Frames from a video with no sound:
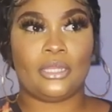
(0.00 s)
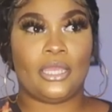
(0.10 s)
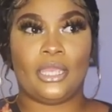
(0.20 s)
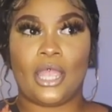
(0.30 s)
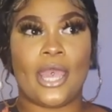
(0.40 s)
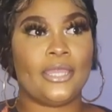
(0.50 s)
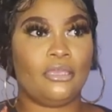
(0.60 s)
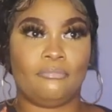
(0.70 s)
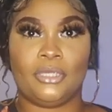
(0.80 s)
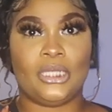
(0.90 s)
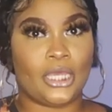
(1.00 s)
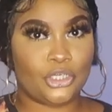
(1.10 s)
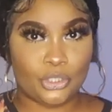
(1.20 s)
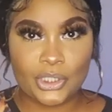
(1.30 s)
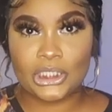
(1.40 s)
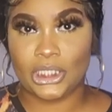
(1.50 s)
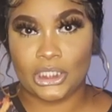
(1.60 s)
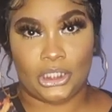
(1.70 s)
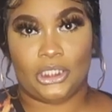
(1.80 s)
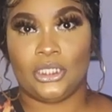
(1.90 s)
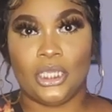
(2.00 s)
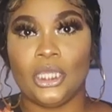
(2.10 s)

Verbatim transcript: Like, I can be not doing nothing